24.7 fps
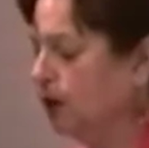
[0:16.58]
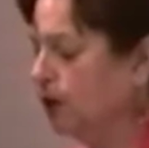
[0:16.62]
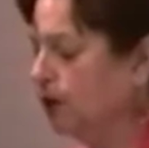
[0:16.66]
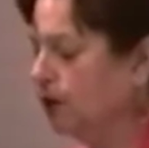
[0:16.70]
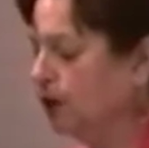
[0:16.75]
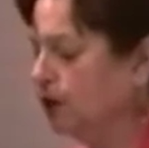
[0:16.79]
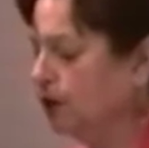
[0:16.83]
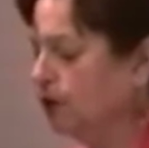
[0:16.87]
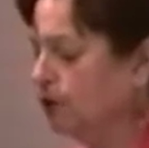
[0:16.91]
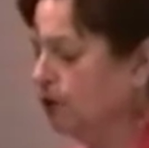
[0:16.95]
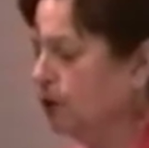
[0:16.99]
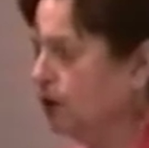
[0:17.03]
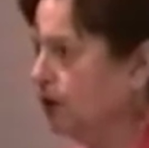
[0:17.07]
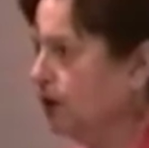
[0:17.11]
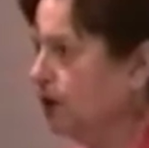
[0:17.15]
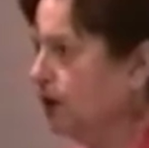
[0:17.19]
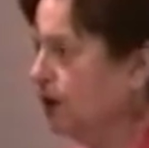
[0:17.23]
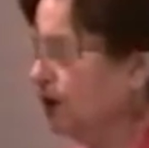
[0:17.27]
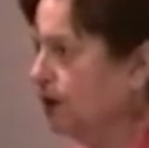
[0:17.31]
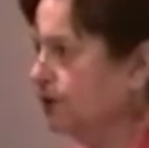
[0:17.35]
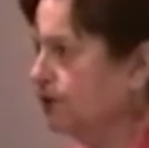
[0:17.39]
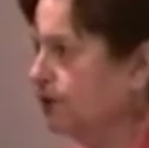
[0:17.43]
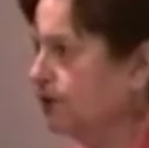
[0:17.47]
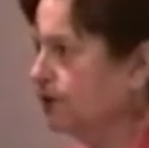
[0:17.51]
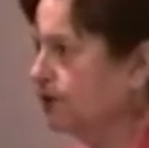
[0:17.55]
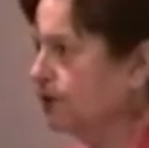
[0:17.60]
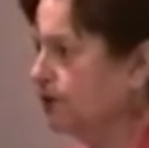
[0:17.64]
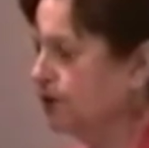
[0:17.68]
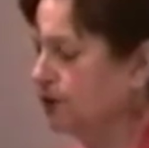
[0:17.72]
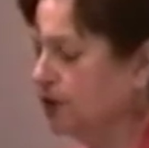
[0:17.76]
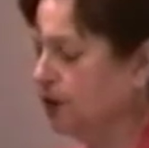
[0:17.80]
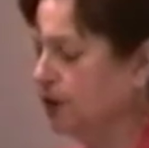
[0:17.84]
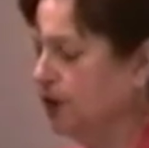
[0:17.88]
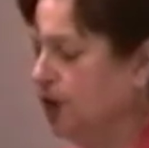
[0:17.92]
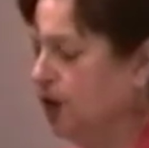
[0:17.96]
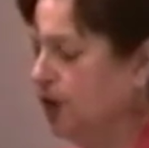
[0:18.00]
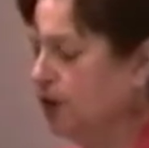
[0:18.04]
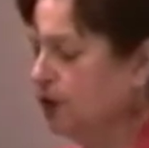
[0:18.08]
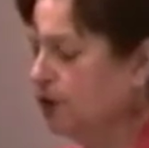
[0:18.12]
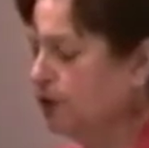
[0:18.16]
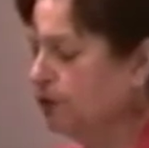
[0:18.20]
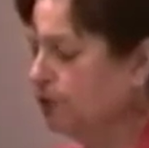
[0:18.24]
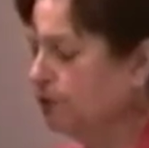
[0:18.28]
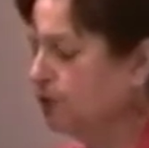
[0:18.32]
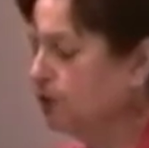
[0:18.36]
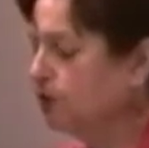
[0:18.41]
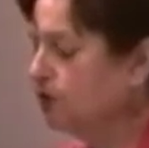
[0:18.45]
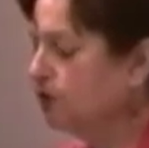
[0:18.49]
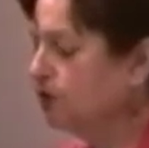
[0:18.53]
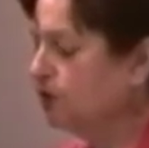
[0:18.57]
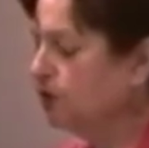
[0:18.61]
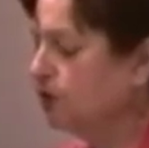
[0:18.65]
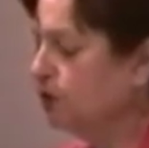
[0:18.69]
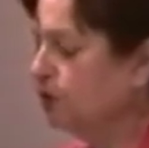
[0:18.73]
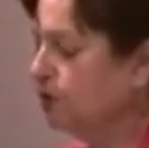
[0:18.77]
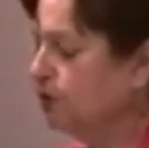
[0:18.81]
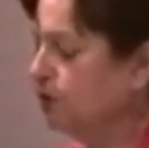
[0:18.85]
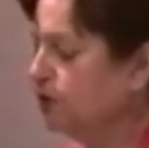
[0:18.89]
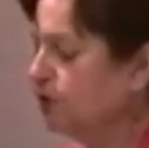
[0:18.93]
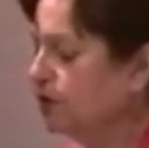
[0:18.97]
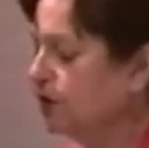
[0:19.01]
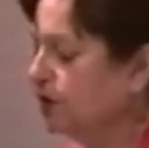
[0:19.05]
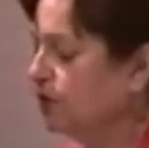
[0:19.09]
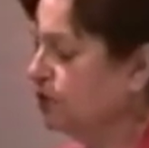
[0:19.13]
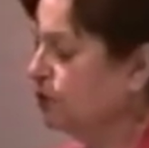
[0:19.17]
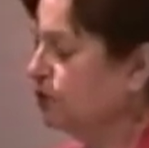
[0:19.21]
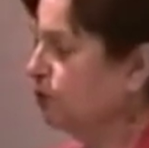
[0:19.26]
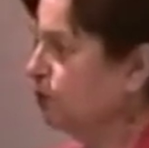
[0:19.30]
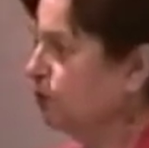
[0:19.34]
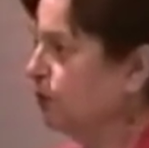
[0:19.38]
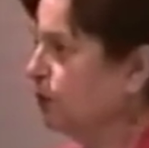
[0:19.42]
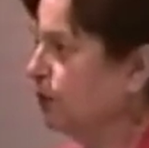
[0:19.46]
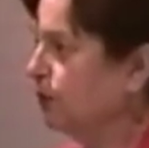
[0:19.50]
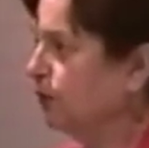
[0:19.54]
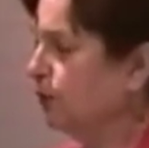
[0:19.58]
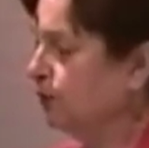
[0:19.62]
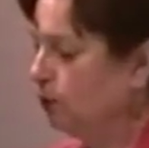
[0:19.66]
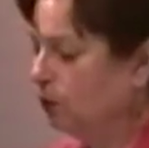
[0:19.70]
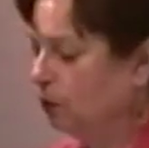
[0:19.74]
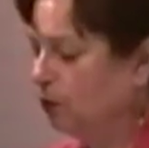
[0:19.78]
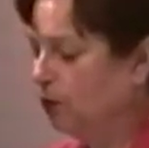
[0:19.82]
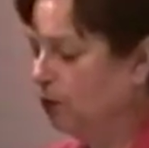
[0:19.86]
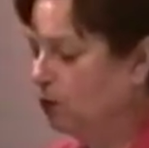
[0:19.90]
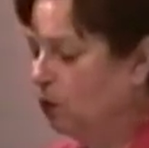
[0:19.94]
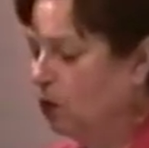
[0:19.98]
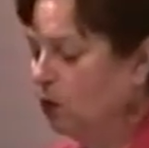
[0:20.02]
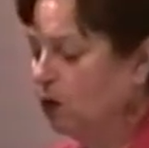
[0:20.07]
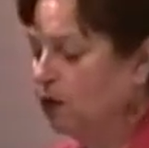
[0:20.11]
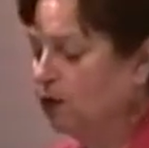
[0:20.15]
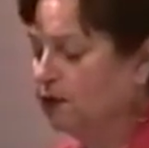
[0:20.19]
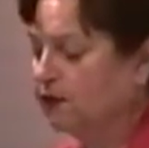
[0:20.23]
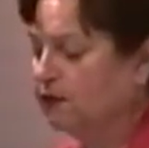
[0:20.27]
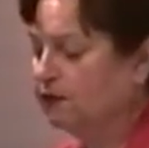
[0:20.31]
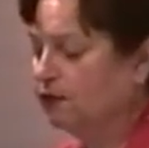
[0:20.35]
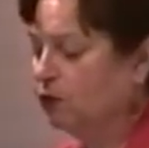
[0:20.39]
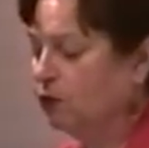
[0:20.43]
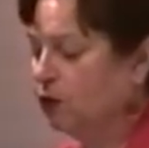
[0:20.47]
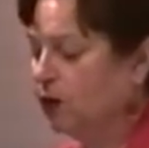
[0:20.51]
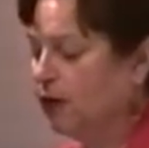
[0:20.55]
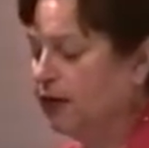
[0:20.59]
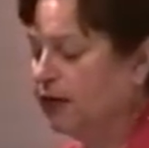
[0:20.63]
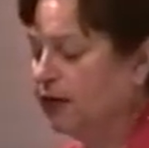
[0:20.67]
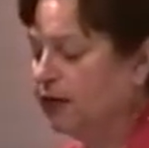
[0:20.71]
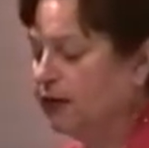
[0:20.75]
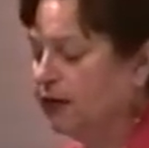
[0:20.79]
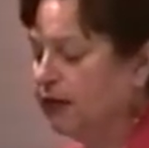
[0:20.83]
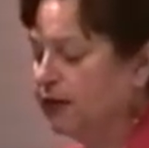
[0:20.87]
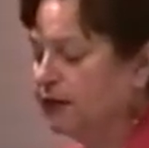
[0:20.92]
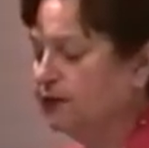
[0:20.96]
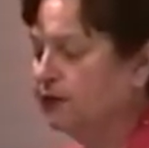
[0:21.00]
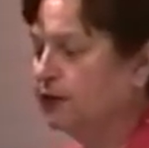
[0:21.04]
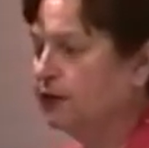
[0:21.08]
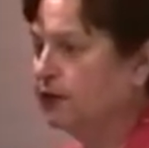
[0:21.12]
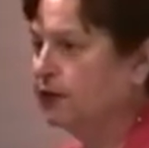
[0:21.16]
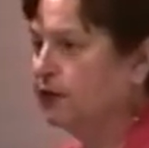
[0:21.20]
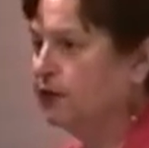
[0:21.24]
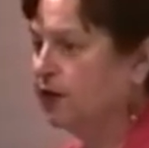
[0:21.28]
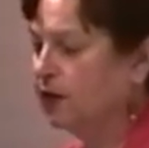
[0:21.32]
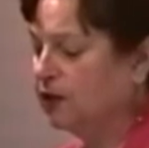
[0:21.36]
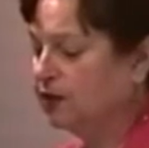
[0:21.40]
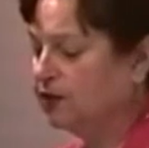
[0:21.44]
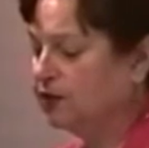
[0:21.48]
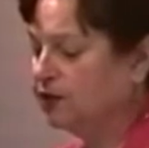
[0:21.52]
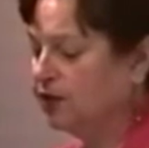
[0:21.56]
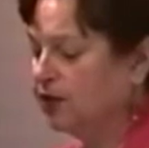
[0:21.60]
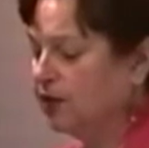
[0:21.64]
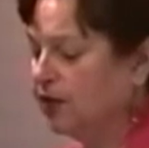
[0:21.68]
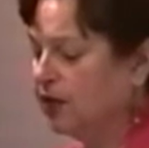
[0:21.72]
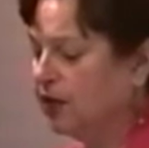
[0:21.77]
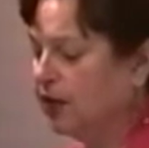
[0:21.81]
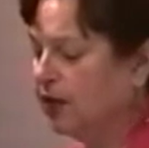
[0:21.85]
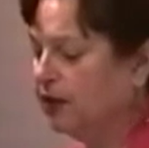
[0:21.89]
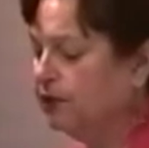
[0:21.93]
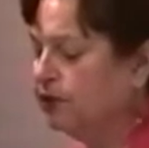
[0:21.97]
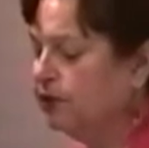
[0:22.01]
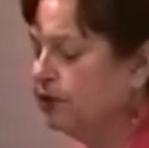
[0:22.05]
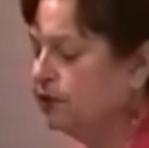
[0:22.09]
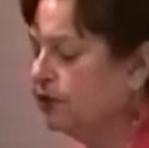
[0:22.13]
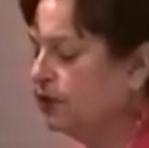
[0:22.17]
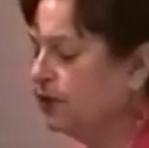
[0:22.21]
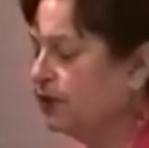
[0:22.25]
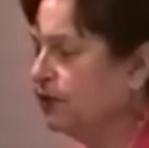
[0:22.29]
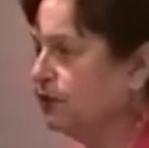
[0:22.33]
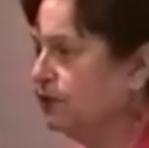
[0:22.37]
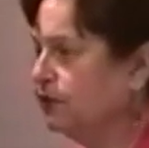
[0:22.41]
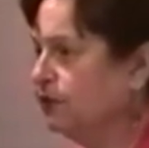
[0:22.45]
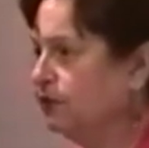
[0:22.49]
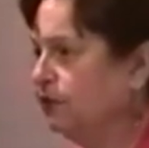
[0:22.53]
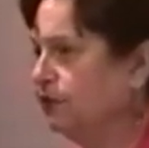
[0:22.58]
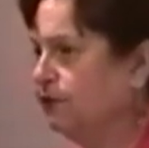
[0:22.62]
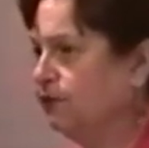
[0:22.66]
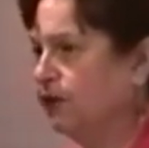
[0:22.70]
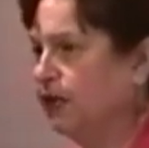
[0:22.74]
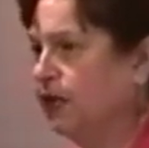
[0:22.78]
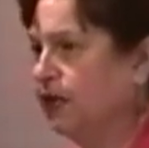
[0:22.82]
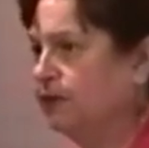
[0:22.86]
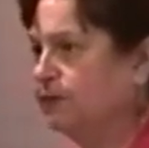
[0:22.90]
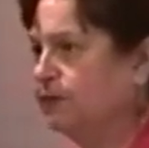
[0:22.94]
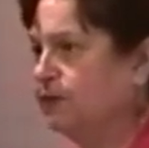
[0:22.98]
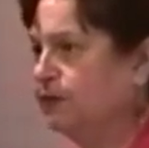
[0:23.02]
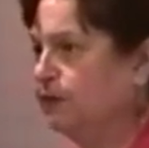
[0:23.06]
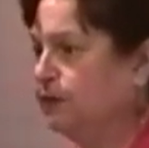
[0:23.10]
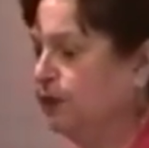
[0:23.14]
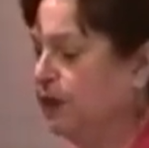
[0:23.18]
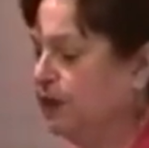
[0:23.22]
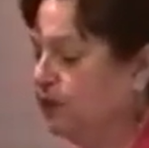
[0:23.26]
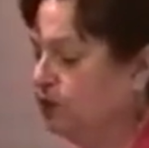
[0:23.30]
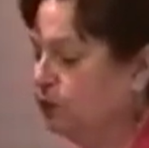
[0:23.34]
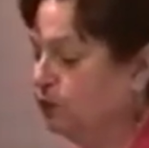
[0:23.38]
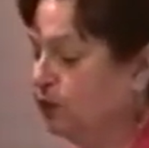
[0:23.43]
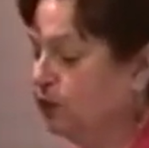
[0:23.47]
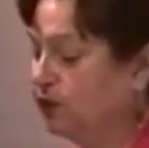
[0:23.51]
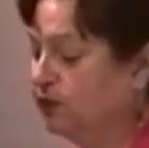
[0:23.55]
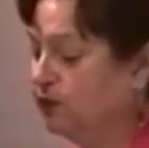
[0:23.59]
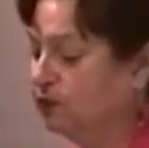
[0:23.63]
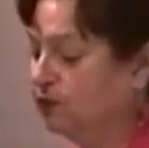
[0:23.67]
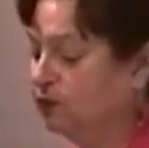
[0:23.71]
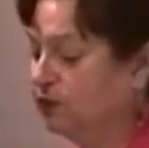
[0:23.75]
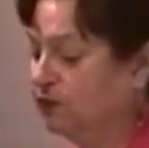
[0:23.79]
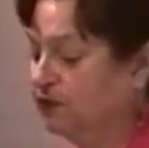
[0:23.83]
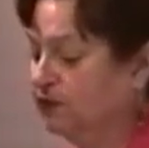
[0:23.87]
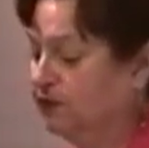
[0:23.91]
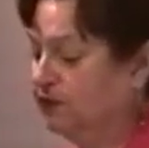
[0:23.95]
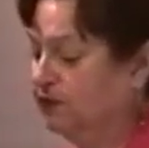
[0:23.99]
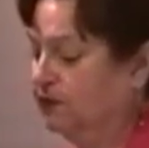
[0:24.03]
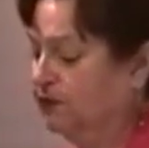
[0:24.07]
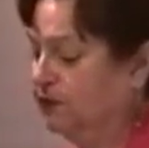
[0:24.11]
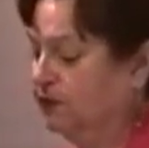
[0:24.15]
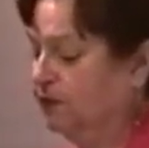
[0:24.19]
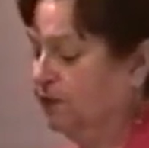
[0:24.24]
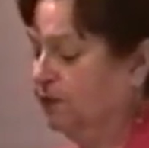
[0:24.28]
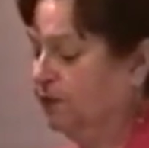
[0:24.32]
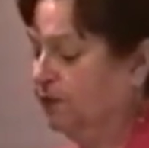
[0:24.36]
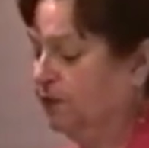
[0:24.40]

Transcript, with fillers: alone or in concert, to pursue the potential re rewards of creating that technology and using it to develop space resources.